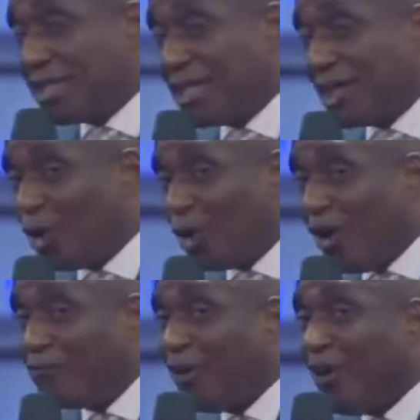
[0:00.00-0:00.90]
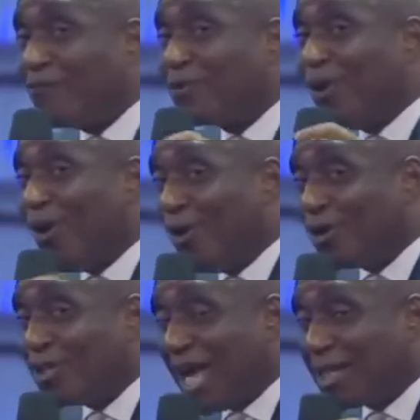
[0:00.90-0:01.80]
between the love of
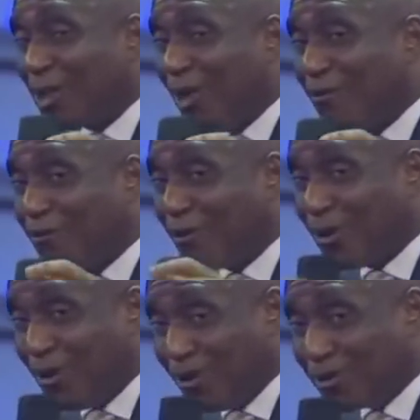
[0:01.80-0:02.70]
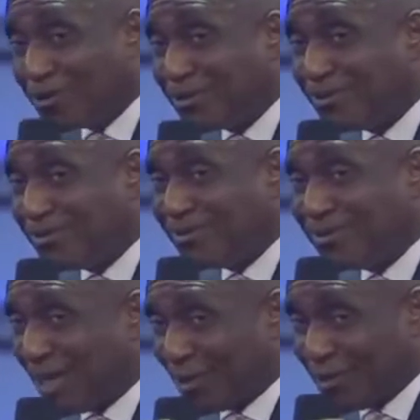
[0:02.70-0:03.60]
God and the love for God.
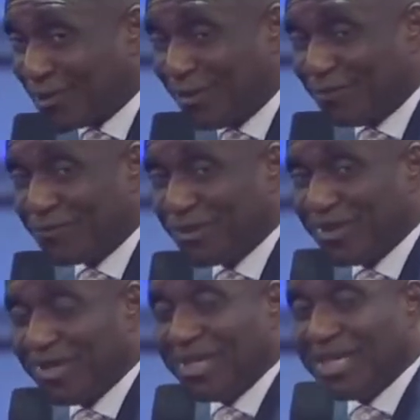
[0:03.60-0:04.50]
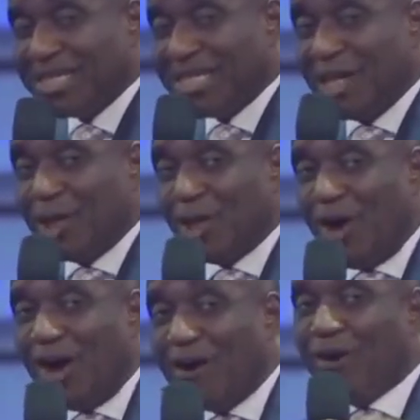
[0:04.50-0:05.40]
They are not the same. The
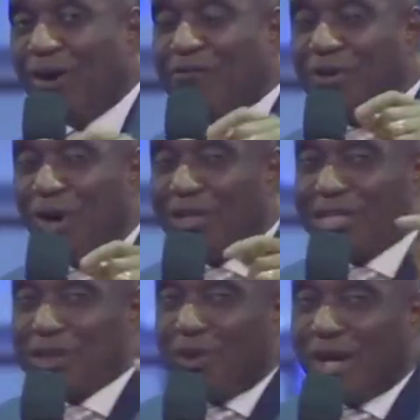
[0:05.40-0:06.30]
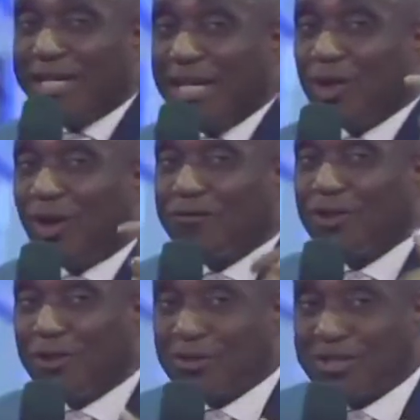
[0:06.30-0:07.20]
love of God is the one He
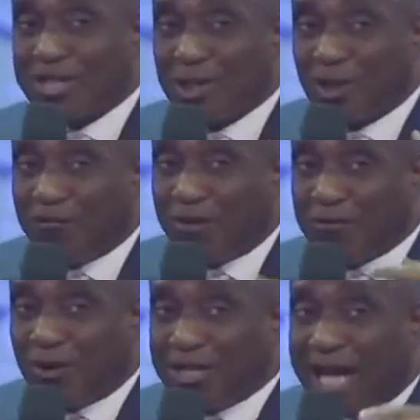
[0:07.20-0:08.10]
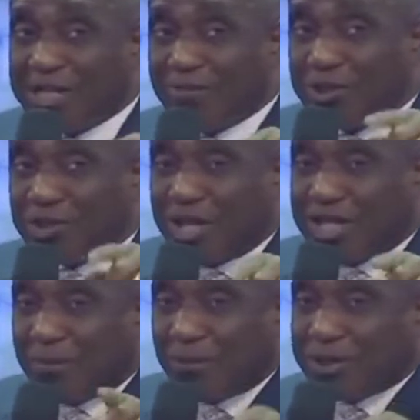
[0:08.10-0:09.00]
loved us. He said, The love of God has been
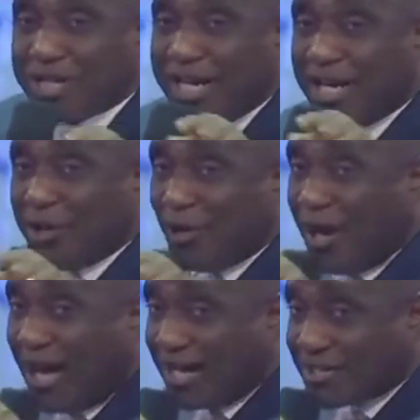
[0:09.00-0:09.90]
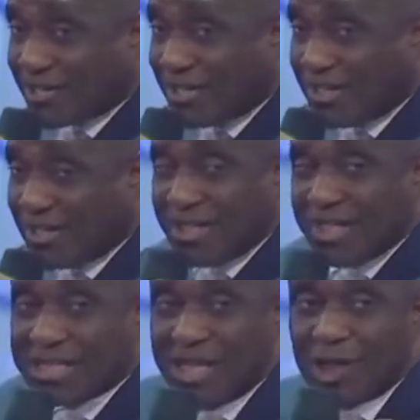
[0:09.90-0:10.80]
shed abroad in your heart.
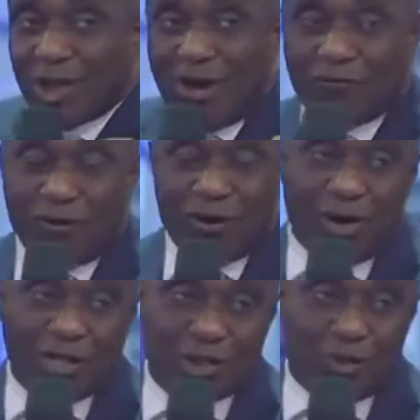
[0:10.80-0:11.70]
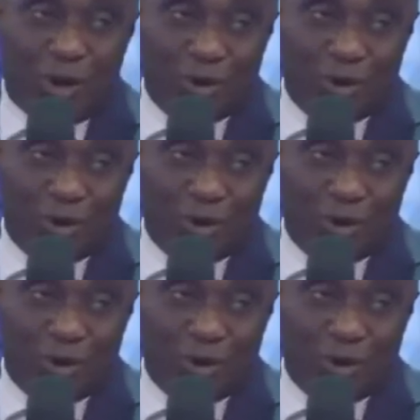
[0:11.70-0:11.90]
The love for God is the